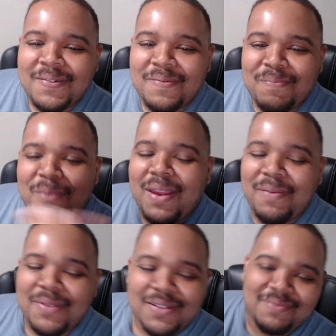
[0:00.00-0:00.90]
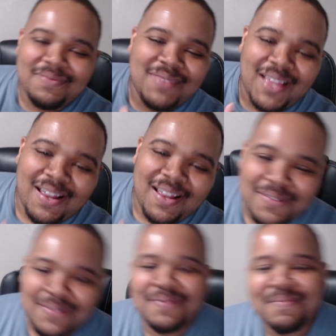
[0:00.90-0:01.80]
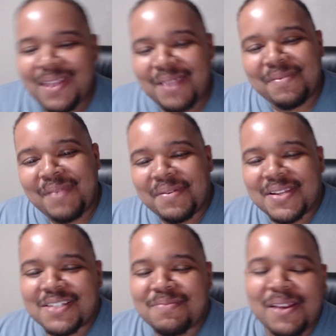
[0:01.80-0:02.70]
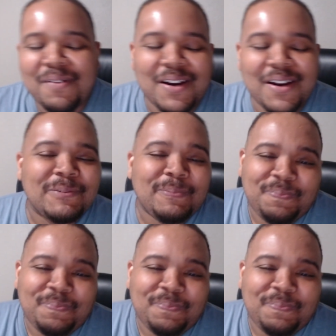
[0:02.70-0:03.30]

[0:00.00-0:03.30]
but maybe I don't know. Maybe that's just me, right?